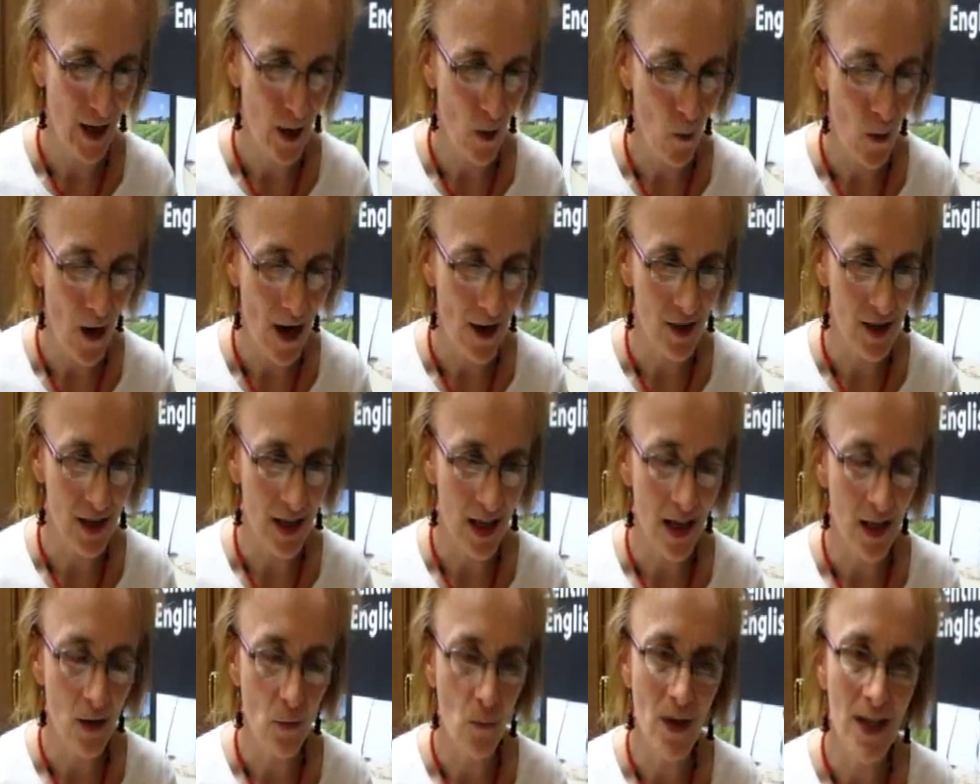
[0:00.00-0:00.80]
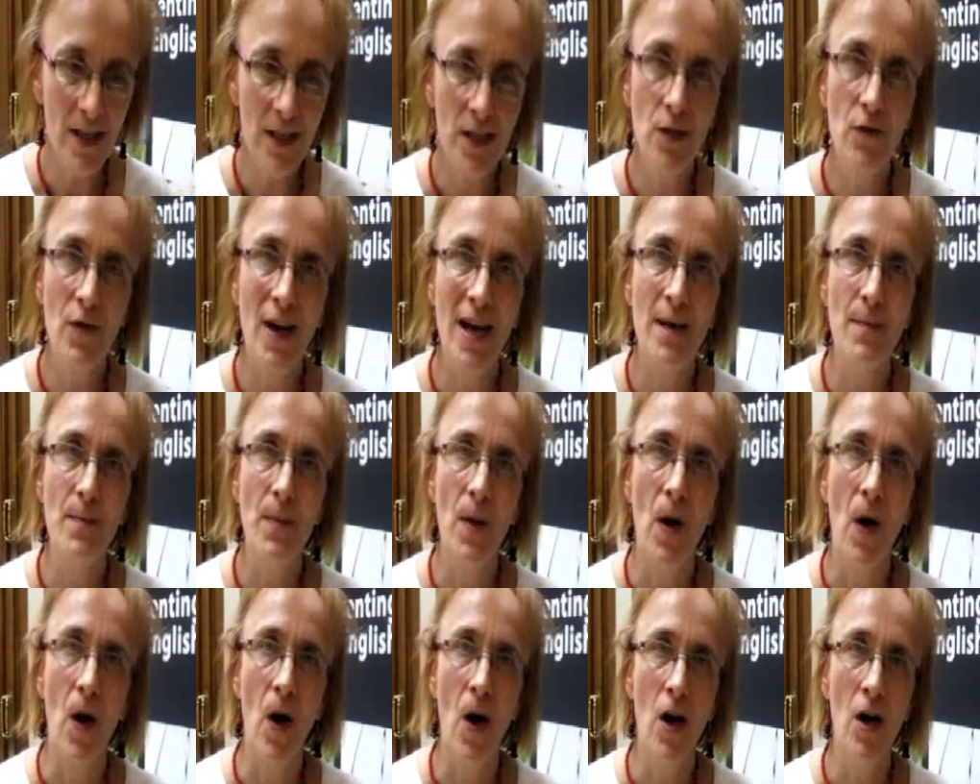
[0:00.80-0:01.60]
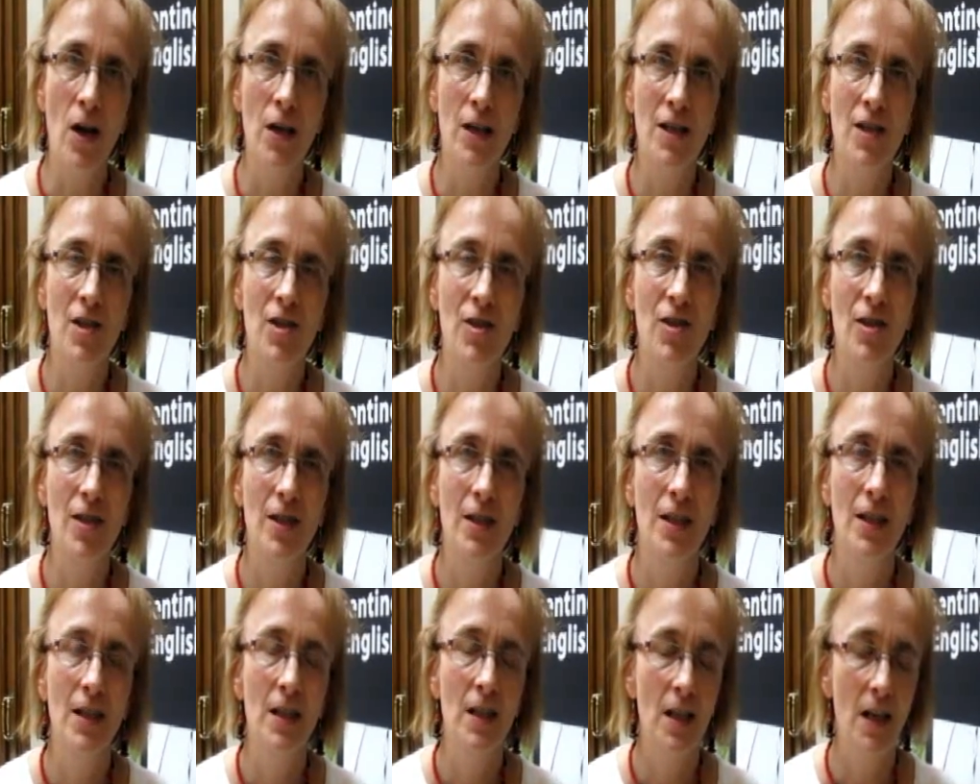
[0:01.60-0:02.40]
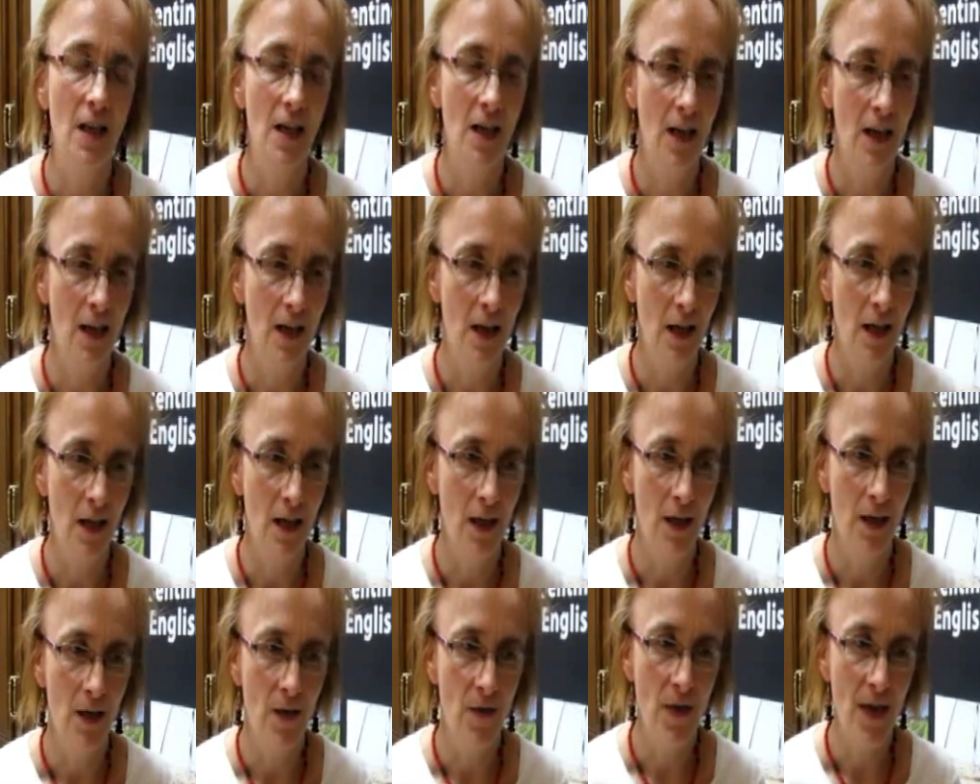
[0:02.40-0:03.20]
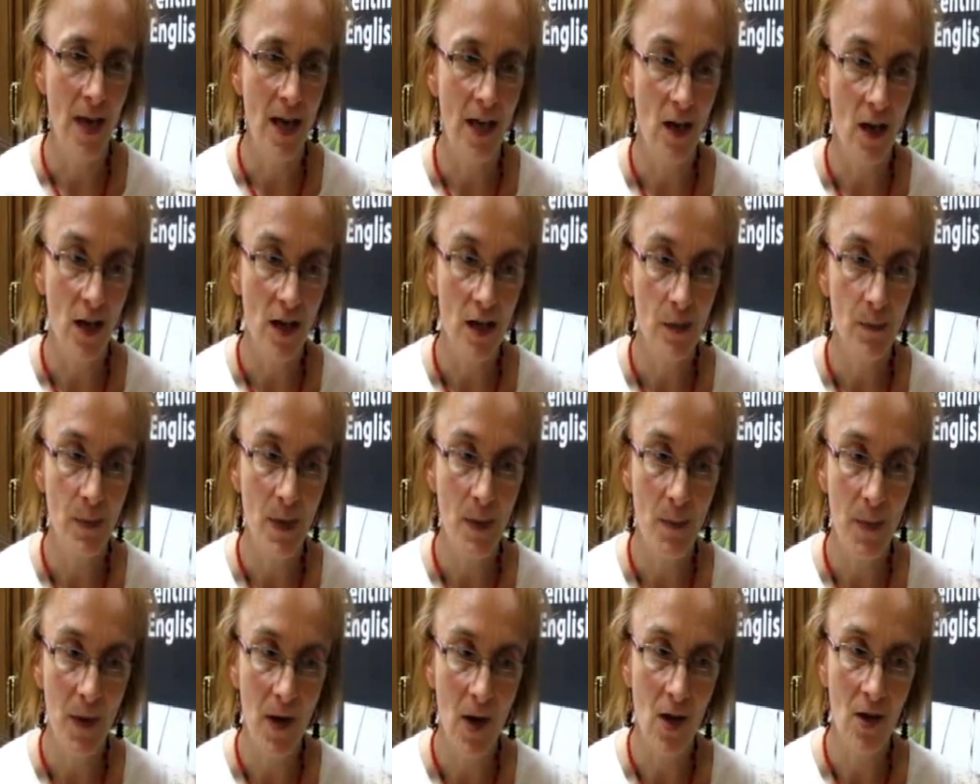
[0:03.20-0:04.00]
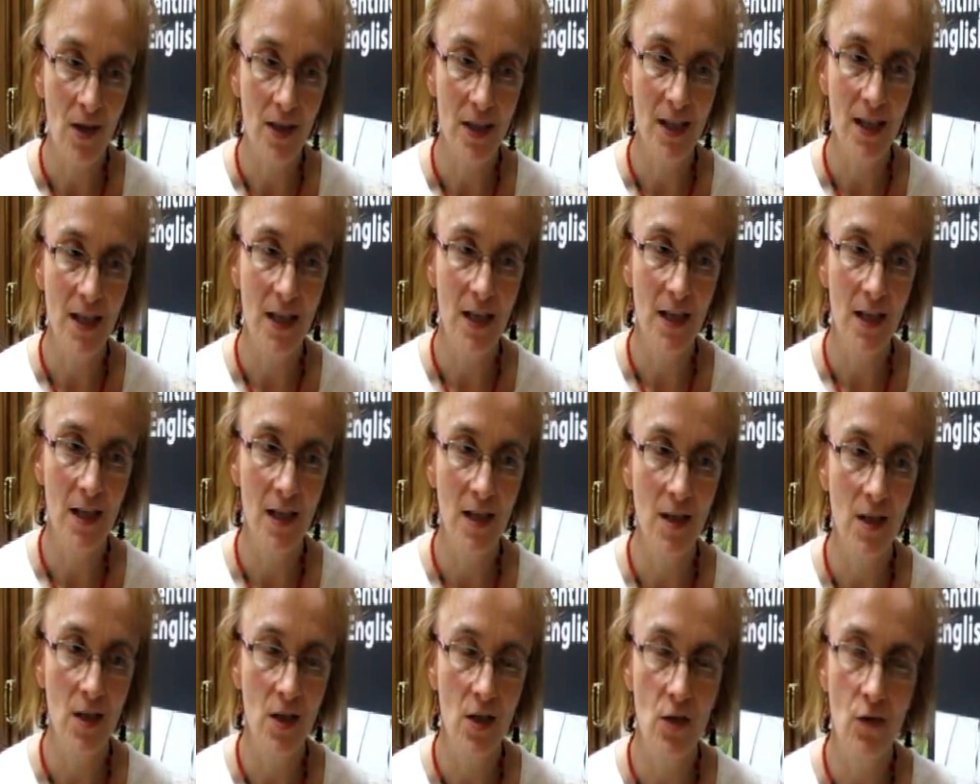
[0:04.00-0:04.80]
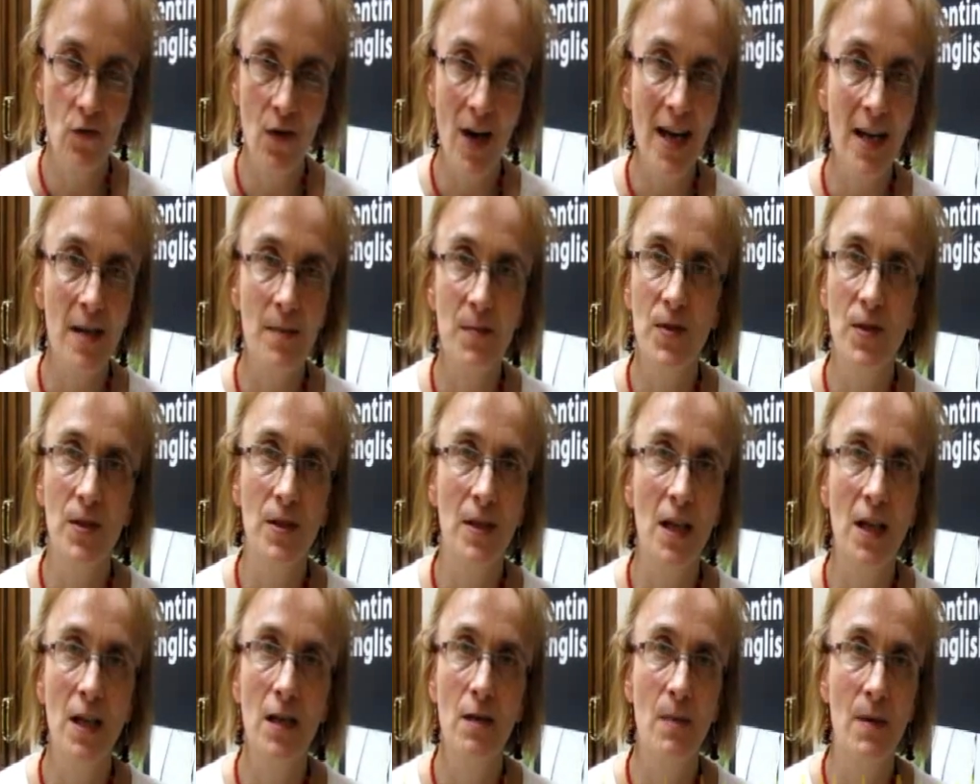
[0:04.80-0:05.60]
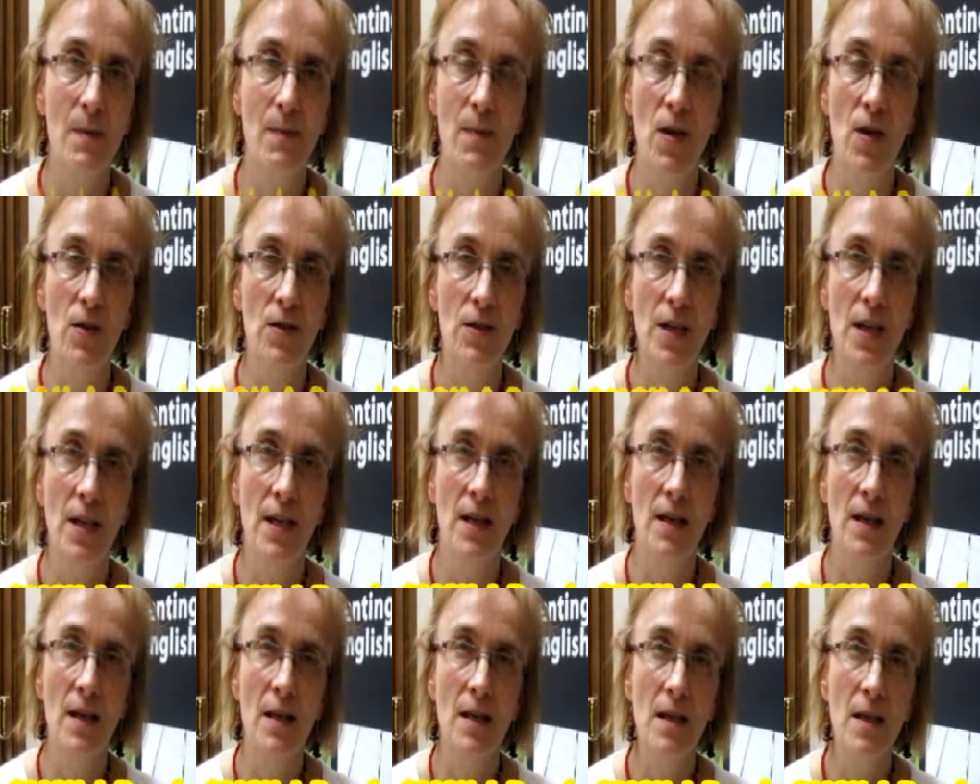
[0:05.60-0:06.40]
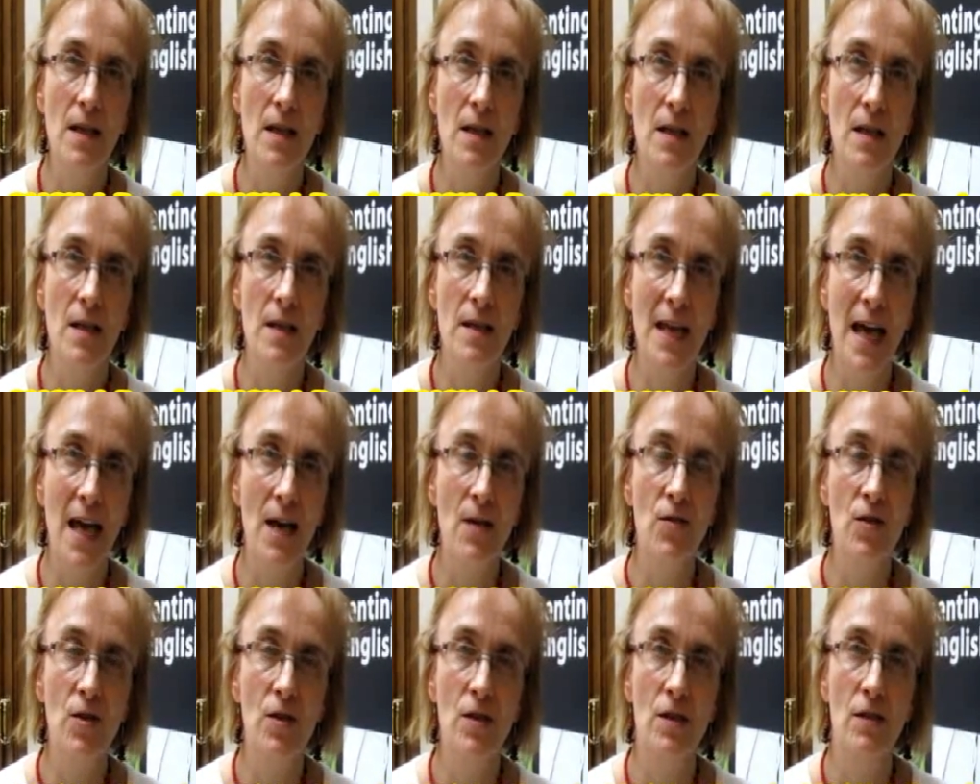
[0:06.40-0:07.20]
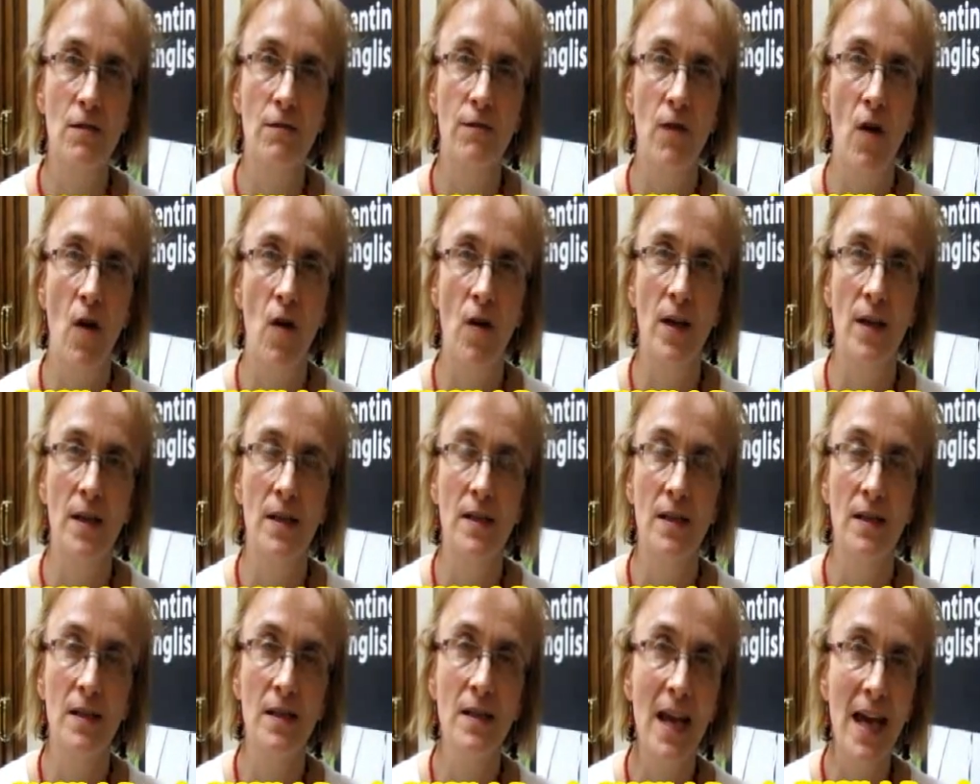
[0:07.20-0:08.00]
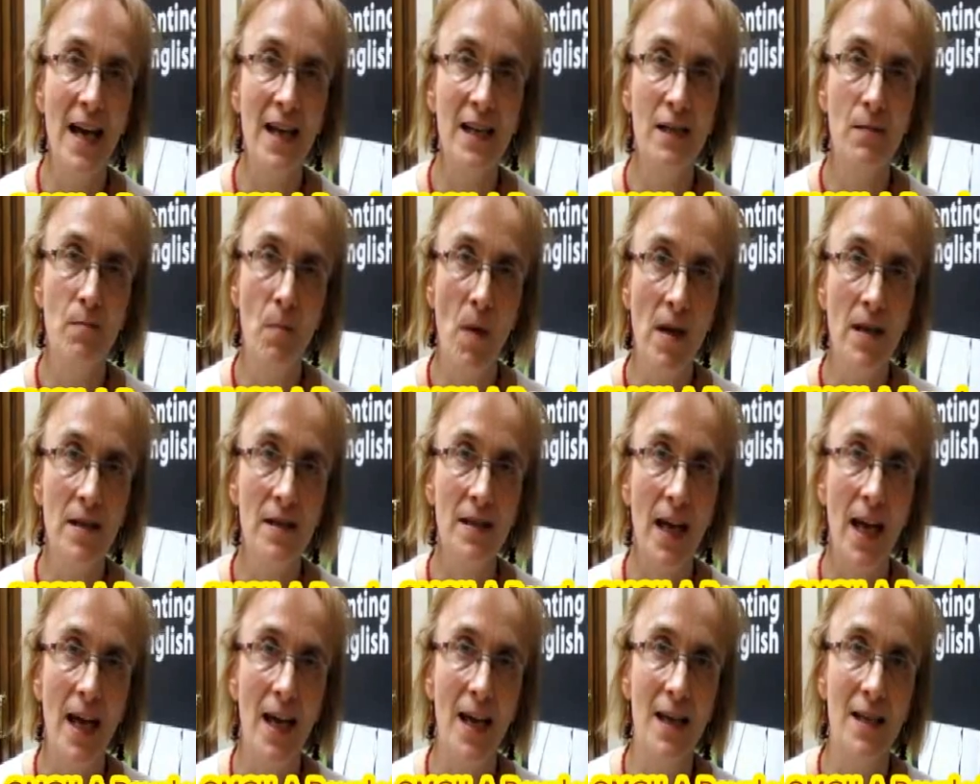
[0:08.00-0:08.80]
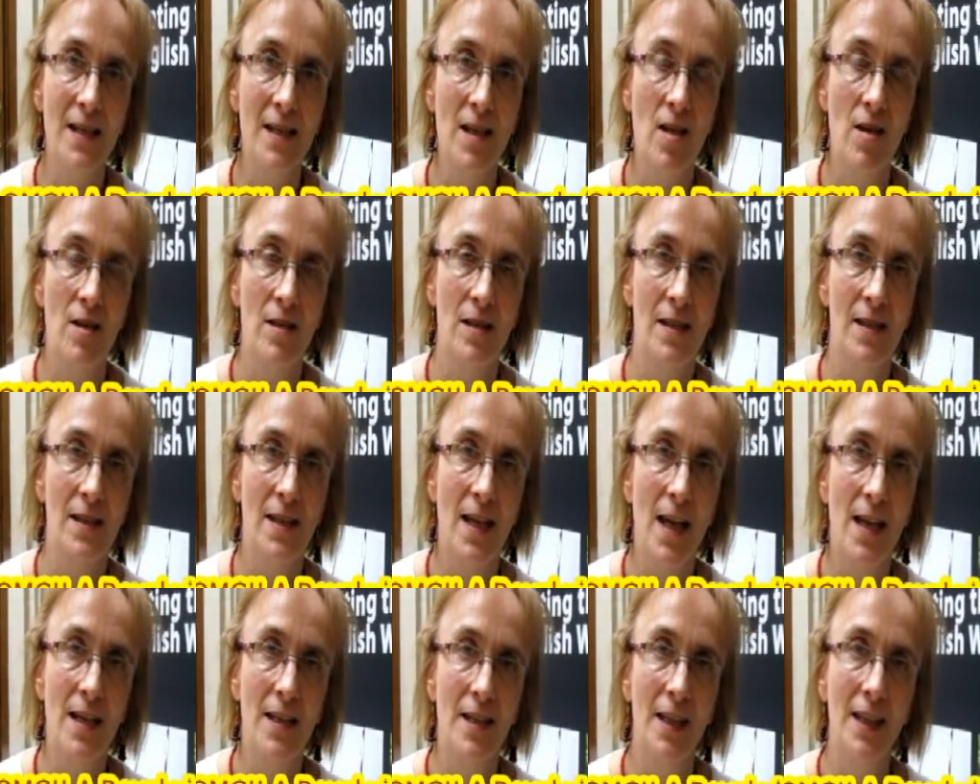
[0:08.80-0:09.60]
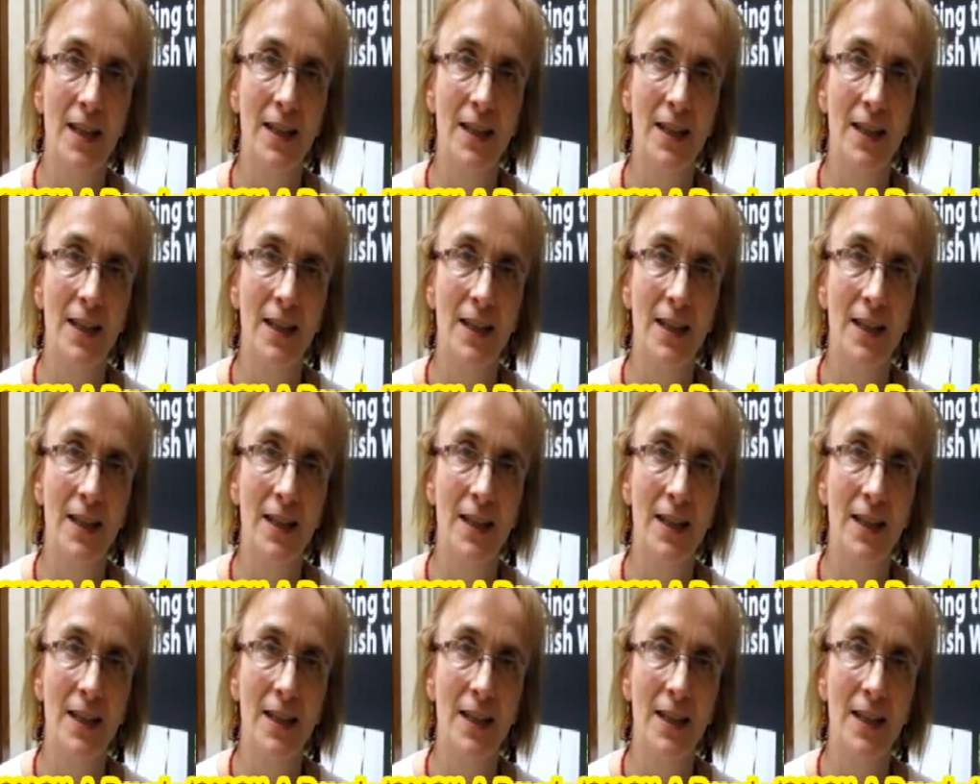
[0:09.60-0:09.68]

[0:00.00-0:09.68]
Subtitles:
Where is it? In Windsor Grape Parks, they're going to be planting grapes. They're going to be planting thousands of vines next Monday, as I understand.